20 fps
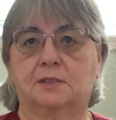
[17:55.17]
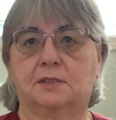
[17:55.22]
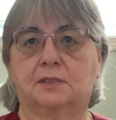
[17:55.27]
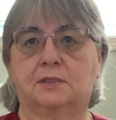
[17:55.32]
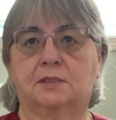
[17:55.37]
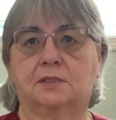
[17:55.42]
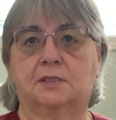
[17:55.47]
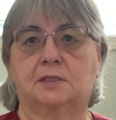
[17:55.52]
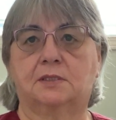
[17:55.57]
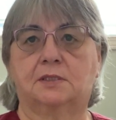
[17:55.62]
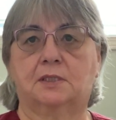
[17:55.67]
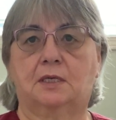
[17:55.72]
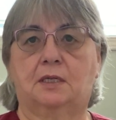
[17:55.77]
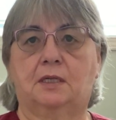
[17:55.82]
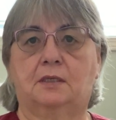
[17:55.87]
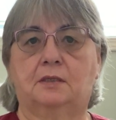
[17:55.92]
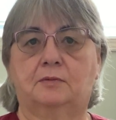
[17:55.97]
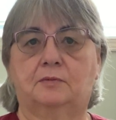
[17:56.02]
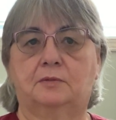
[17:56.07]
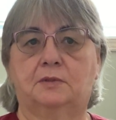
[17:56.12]
because they
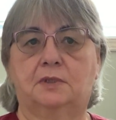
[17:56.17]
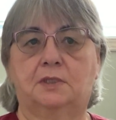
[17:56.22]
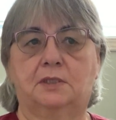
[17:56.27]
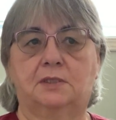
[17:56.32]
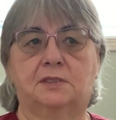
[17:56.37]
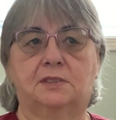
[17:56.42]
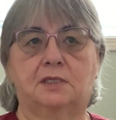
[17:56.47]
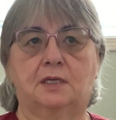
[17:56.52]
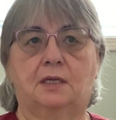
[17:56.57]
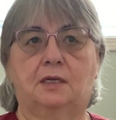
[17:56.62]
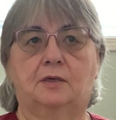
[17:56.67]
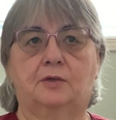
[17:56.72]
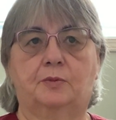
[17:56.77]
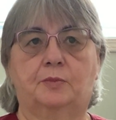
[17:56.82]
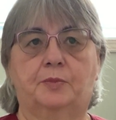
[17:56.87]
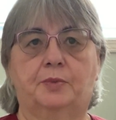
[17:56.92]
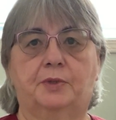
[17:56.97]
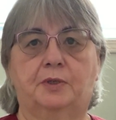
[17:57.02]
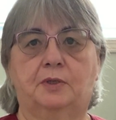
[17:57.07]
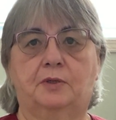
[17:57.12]
sell out
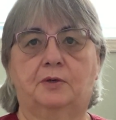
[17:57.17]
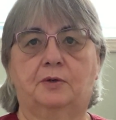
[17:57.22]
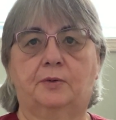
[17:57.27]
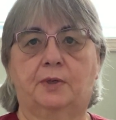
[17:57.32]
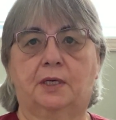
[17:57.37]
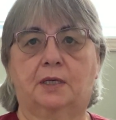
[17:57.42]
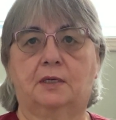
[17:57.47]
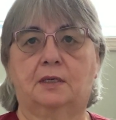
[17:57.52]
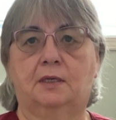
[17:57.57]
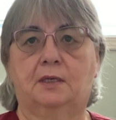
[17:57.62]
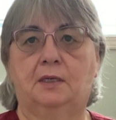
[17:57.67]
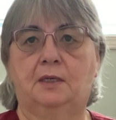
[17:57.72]
pretty quick,